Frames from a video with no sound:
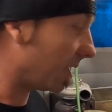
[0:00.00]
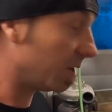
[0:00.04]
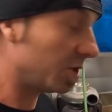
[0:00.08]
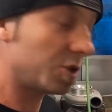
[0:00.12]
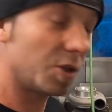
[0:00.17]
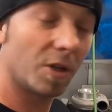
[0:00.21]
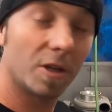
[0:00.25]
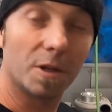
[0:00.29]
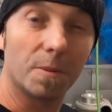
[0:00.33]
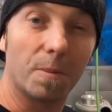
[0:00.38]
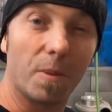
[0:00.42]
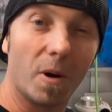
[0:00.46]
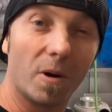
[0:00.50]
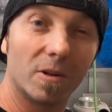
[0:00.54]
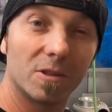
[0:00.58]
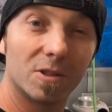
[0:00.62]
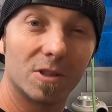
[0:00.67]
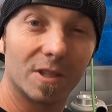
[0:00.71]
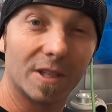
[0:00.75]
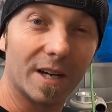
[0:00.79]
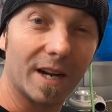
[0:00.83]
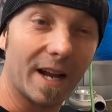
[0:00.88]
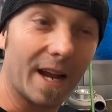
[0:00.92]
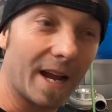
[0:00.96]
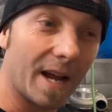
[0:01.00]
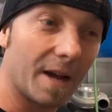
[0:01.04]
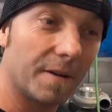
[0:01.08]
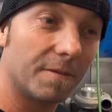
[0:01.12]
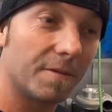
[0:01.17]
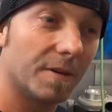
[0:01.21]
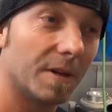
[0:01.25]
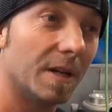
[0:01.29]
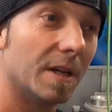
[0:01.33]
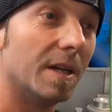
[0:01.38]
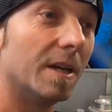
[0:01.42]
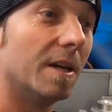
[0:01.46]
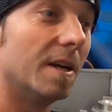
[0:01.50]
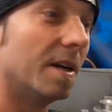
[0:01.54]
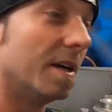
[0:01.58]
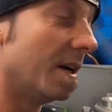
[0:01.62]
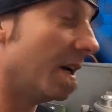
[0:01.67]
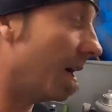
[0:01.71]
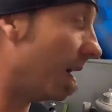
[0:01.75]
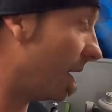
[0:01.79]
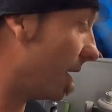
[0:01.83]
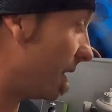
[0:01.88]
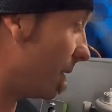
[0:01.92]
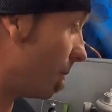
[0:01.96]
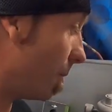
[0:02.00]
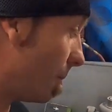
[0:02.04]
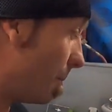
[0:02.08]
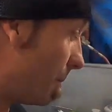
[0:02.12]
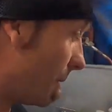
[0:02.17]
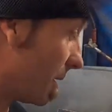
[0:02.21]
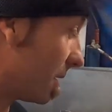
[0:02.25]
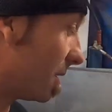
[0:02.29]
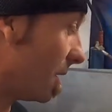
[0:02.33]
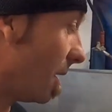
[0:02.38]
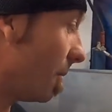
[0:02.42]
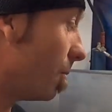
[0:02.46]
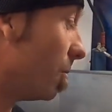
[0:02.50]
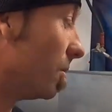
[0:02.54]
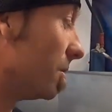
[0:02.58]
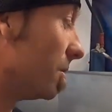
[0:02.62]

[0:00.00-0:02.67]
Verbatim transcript: kind of show you the parts that I have uh, that we picked up.